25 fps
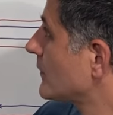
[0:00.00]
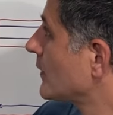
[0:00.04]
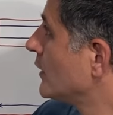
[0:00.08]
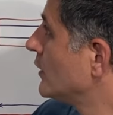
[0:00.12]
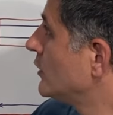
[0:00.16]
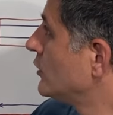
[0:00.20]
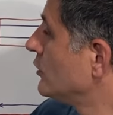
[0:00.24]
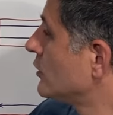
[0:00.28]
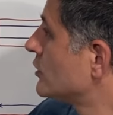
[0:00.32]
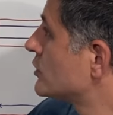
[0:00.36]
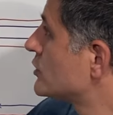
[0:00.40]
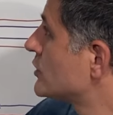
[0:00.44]

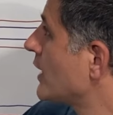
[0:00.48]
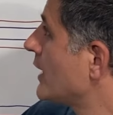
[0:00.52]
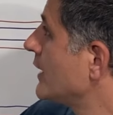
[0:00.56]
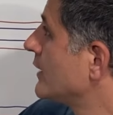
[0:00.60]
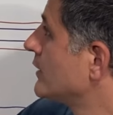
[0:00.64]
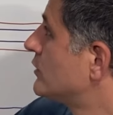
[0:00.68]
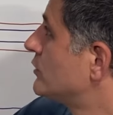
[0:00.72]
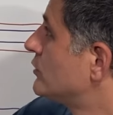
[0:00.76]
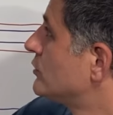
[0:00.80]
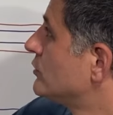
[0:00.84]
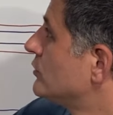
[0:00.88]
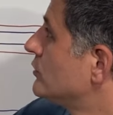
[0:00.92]
you're
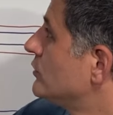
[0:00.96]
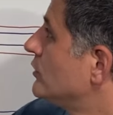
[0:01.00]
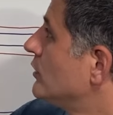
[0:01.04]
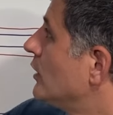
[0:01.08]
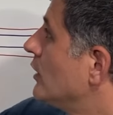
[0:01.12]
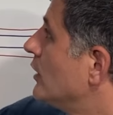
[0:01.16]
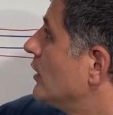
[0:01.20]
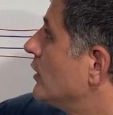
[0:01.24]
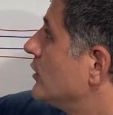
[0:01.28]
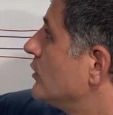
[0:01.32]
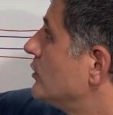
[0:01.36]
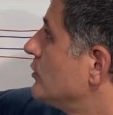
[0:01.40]
trying to
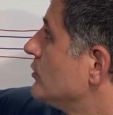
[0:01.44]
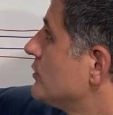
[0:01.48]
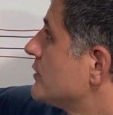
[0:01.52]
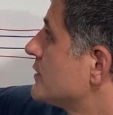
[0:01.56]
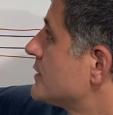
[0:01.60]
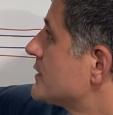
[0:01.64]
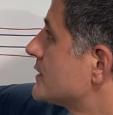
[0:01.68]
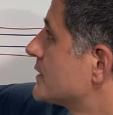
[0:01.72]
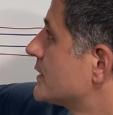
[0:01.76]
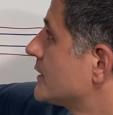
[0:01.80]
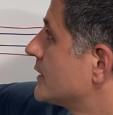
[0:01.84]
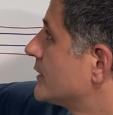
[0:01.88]

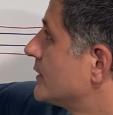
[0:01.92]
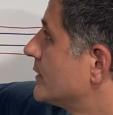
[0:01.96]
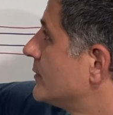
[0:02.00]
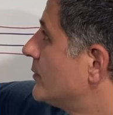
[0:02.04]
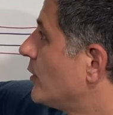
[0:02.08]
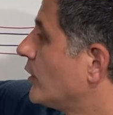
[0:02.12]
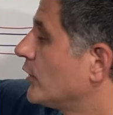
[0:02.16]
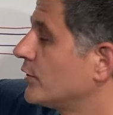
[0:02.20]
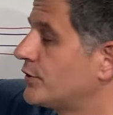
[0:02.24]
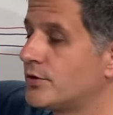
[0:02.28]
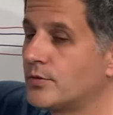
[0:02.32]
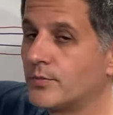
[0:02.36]
use
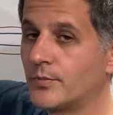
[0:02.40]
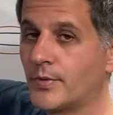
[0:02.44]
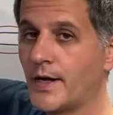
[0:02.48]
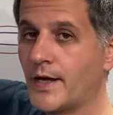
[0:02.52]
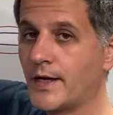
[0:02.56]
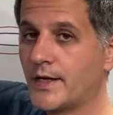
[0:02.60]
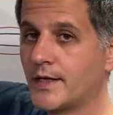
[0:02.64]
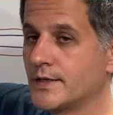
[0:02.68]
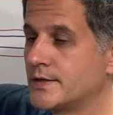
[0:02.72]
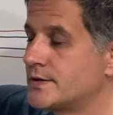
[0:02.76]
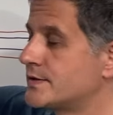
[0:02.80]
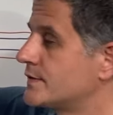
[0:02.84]
bottom
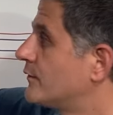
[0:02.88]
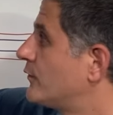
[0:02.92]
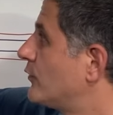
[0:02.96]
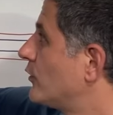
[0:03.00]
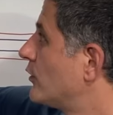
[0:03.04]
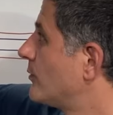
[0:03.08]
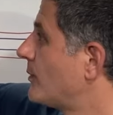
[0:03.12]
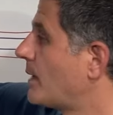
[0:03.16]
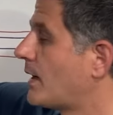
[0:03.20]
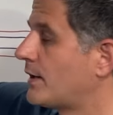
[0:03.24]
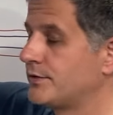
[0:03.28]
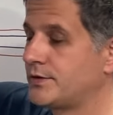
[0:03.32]
brackets
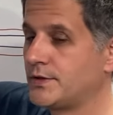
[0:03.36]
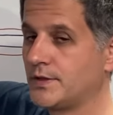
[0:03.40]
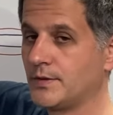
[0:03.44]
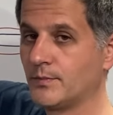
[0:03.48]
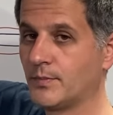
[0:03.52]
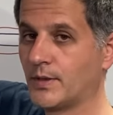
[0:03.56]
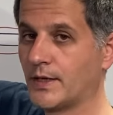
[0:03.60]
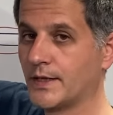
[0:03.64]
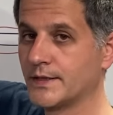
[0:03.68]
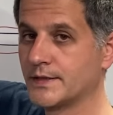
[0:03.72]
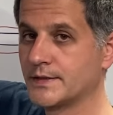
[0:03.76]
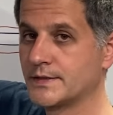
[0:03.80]
for mountain
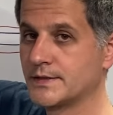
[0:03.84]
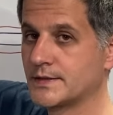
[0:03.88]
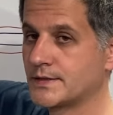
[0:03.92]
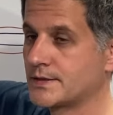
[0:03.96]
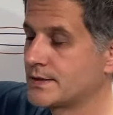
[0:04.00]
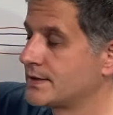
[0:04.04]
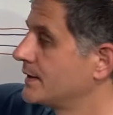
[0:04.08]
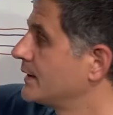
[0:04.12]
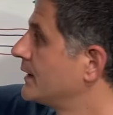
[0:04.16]
bikes.